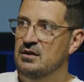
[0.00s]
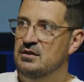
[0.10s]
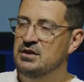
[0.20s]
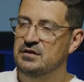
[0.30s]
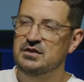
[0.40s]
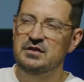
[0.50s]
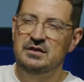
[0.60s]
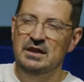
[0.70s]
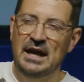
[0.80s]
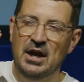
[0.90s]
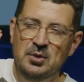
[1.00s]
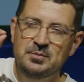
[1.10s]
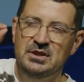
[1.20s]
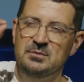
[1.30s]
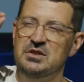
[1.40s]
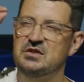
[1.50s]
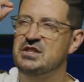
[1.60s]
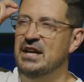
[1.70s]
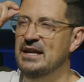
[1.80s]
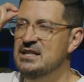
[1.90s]
Just help them, just
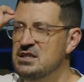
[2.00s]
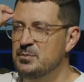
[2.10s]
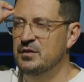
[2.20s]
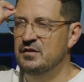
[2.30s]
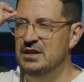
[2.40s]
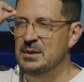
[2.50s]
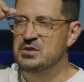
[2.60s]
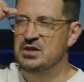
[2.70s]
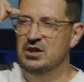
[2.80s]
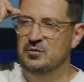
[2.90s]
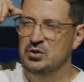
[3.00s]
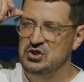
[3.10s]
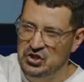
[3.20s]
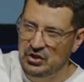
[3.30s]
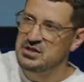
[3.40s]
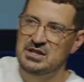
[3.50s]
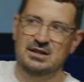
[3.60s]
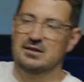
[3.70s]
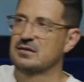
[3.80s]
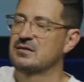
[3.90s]
change the perception of what church
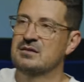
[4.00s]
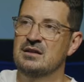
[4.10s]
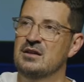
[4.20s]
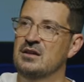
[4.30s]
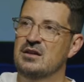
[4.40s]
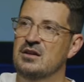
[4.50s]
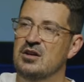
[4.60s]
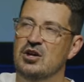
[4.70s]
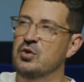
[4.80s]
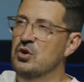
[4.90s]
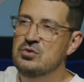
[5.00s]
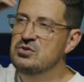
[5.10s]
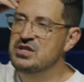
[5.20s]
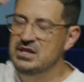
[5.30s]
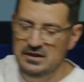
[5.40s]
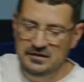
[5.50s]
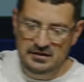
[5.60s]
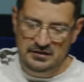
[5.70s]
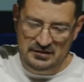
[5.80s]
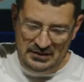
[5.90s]
is, of who
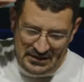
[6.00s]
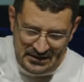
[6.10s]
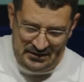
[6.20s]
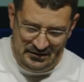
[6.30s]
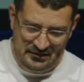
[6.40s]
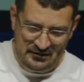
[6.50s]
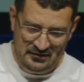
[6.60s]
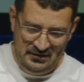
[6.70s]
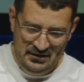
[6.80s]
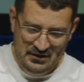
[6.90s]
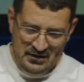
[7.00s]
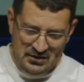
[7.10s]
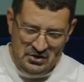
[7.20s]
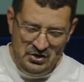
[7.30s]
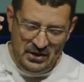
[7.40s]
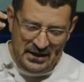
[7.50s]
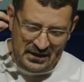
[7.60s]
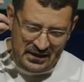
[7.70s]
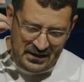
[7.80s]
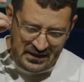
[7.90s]
Jesus is. You know,
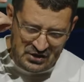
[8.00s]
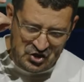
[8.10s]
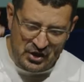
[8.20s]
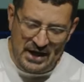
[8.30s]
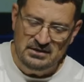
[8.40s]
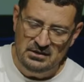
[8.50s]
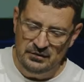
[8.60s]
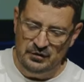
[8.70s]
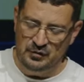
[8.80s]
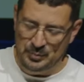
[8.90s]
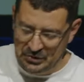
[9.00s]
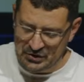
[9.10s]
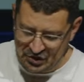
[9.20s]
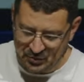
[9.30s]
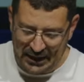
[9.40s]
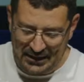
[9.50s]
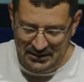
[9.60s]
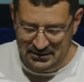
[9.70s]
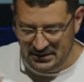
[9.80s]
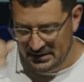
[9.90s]
an attractive
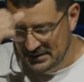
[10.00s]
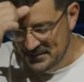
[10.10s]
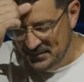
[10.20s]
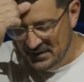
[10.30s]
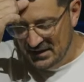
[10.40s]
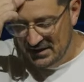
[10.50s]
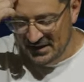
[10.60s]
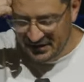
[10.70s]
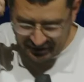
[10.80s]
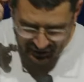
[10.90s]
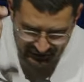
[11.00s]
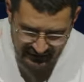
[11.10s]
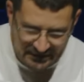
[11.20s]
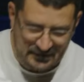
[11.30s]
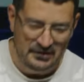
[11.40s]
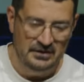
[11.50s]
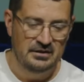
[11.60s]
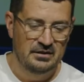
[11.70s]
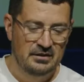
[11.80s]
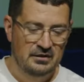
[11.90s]
spirituality is an authentic
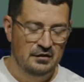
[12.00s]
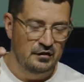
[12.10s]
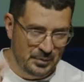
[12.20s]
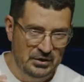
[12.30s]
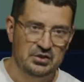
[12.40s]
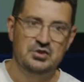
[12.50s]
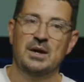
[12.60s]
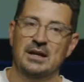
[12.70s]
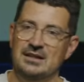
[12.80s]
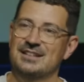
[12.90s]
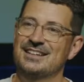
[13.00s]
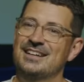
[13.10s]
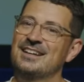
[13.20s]
spirituality.